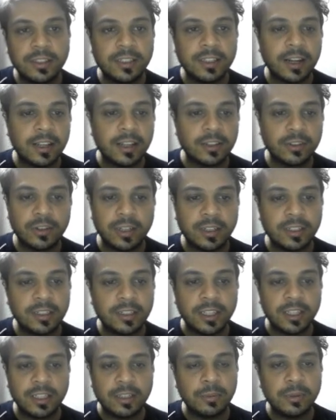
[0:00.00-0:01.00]
these are actually
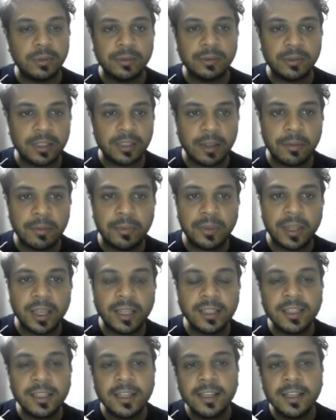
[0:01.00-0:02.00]
interchangeable, same
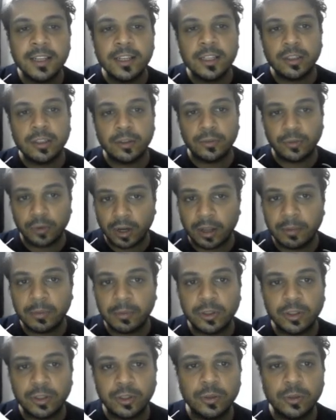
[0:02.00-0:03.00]
things. So if you are
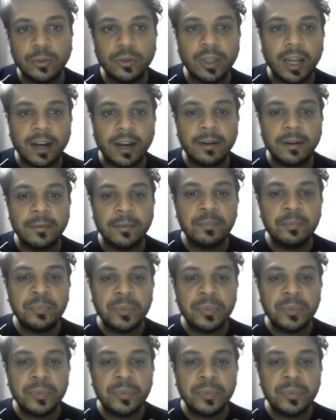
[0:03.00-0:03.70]
able to do that,